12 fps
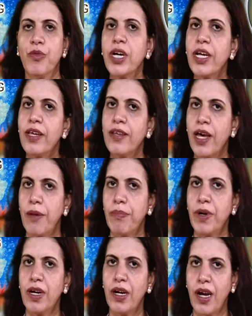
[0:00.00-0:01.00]
What has
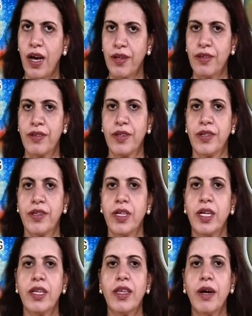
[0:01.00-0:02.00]
happened last?
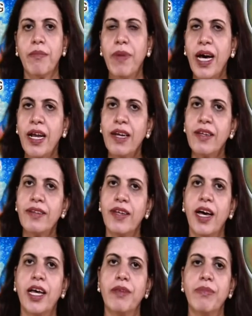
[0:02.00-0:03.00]
The balance
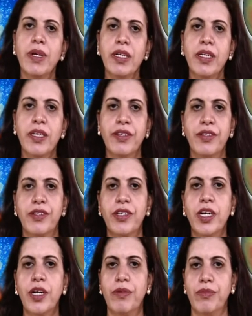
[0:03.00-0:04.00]
has been
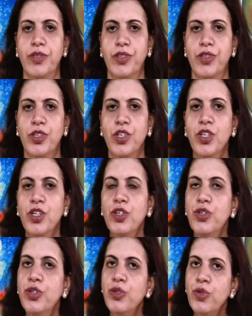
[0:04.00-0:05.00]
disturbed
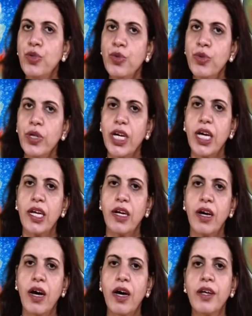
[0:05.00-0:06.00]
due to
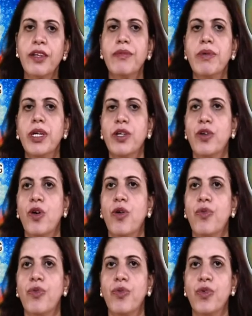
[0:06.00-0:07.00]
enhancement of